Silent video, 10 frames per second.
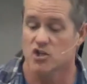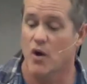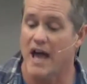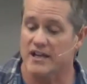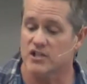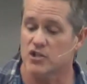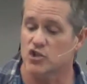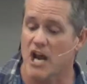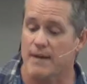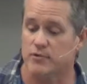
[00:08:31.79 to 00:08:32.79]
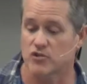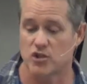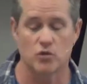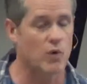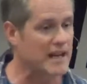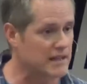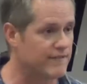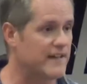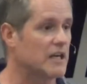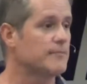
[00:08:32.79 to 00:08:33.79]
So Exodus chapter 2, right at
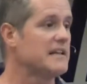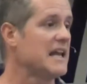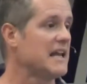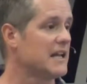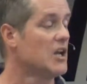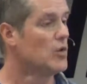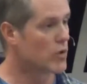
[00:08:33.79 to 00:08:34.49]
the very beginning,